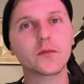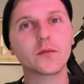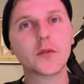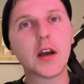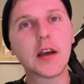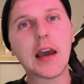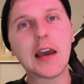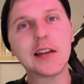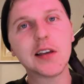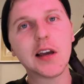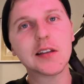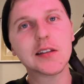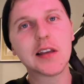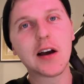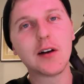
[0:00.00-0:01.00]
Okay,
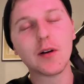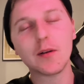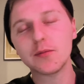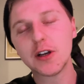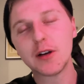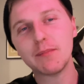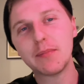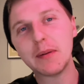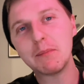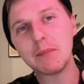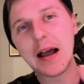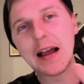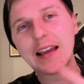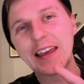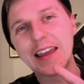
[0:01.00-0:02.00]
turns out I'm jumping
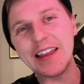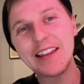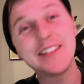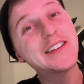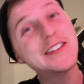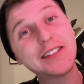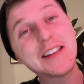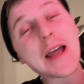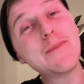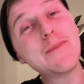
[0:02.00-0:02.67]
back in the same